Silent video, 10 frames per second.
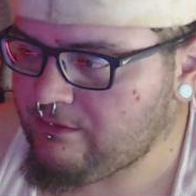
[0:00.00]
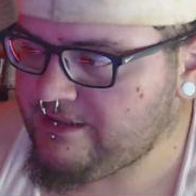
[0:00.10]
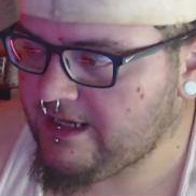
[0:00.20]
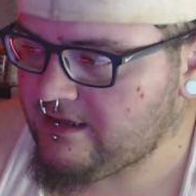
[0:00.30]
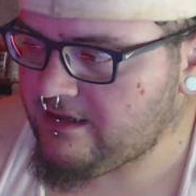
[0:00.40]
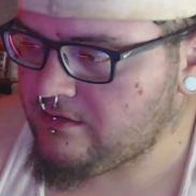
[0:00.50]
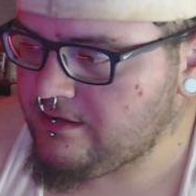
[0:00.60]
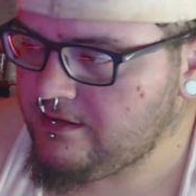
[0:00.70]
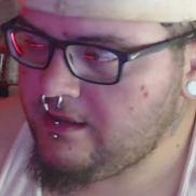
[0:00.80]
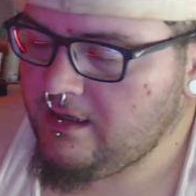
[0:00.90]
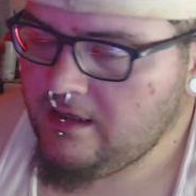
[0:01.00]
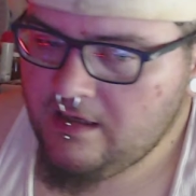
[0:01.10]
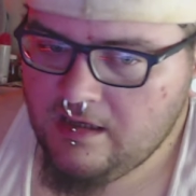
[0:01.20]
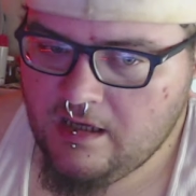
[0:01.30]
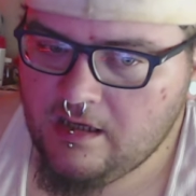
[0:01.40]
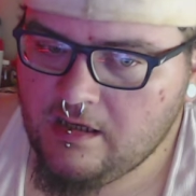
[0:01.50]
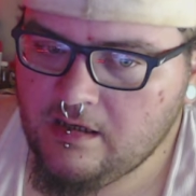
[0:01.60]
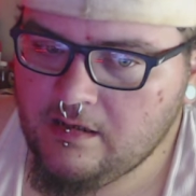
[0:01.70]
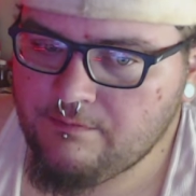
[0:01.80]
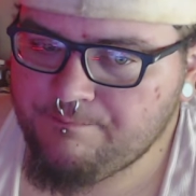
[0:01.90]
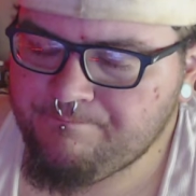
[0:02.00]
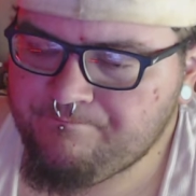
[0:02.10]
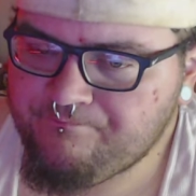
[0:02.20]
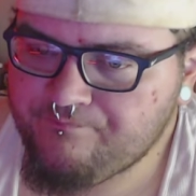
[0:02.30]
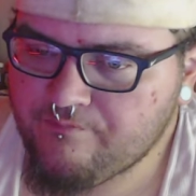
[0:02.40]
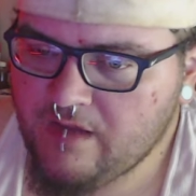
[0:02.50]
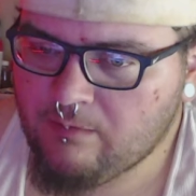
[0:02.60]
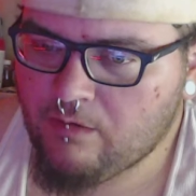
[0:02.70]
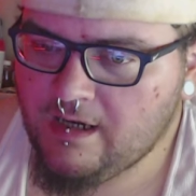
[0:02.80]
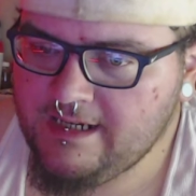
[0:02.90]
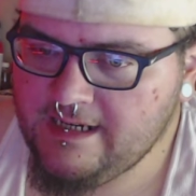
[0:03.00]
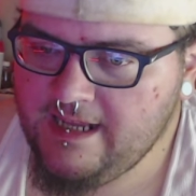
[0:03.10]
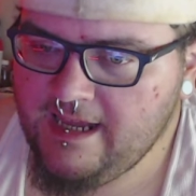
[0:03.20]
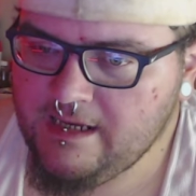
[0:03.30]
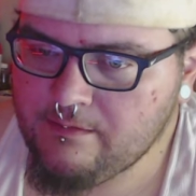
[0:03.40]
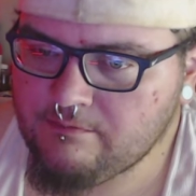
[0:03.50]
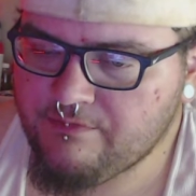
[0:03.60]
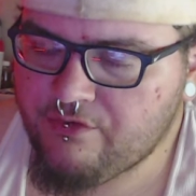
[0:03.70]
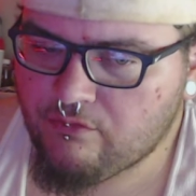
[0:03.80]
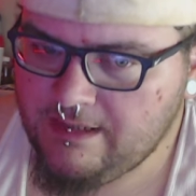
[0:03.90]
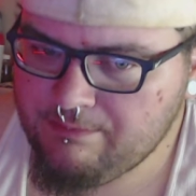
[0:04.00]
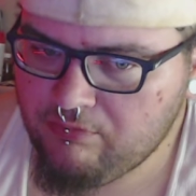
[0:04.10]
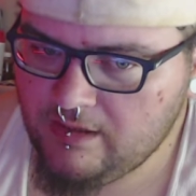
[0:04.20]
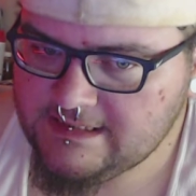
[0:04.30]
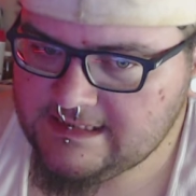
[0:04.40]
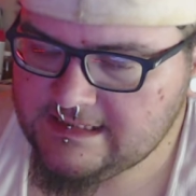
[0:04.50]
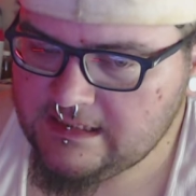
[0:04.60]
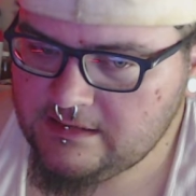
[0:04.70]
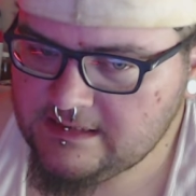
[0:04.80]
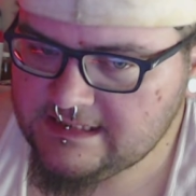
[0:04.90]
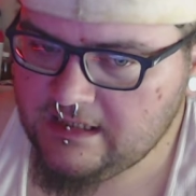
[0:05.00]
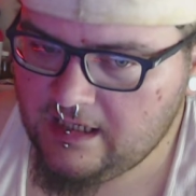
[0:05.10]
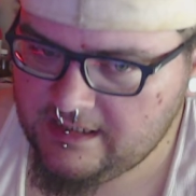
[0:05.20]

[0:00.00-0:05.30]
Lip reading: I'm rocking an AM3 Plus socket CPU.